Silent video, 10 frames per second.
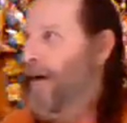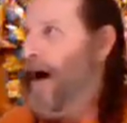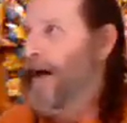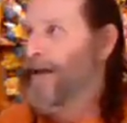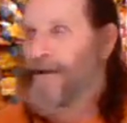
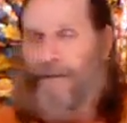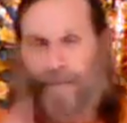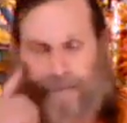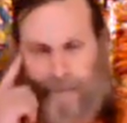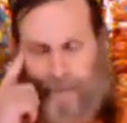mind.
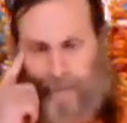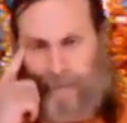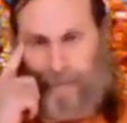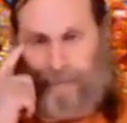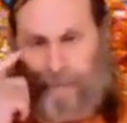
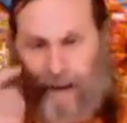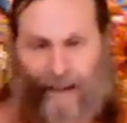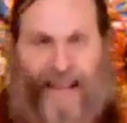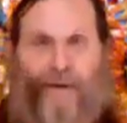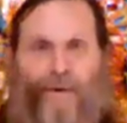
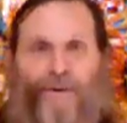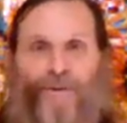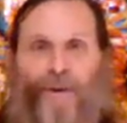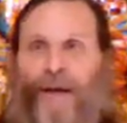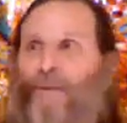There were
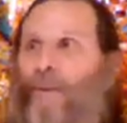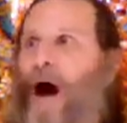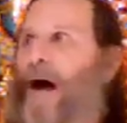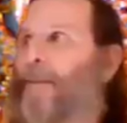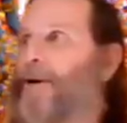three
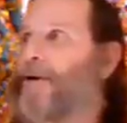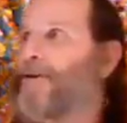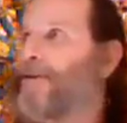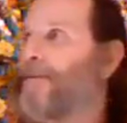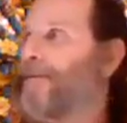
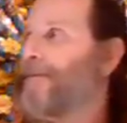robbers.